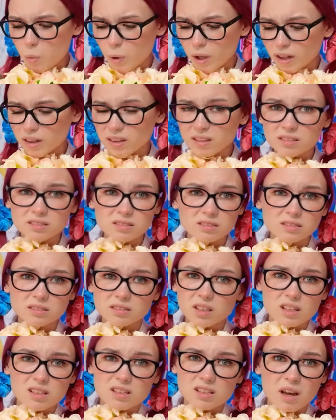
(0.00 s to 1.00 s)
Wow,
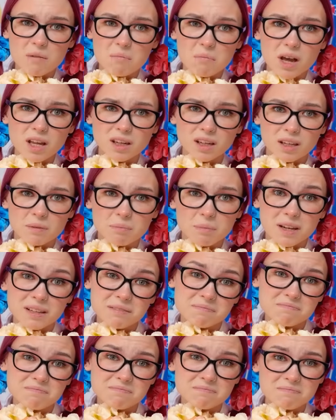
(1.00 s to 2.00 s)
it's not
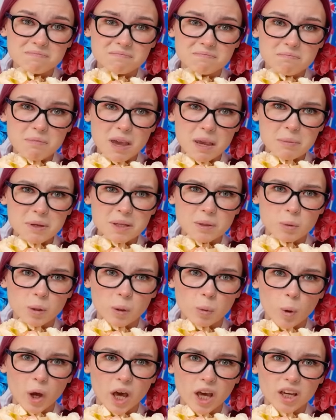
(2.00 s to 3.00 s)
money, but
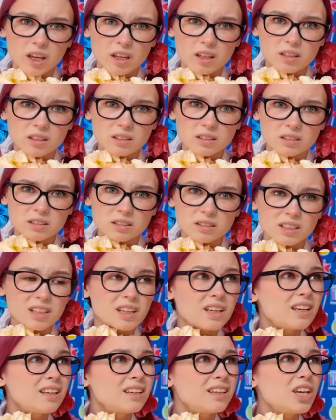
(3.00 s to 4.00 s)
maybe it'll work?
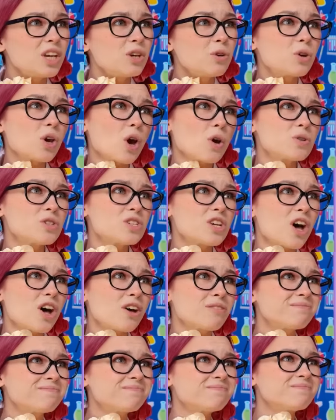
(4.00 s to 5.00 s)
Here you go,
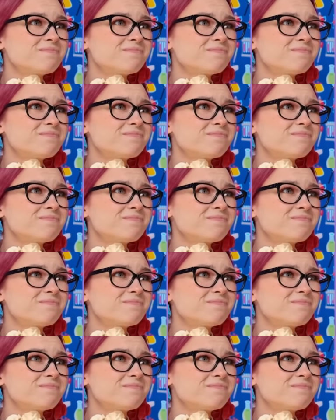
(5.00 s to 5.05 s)
sir.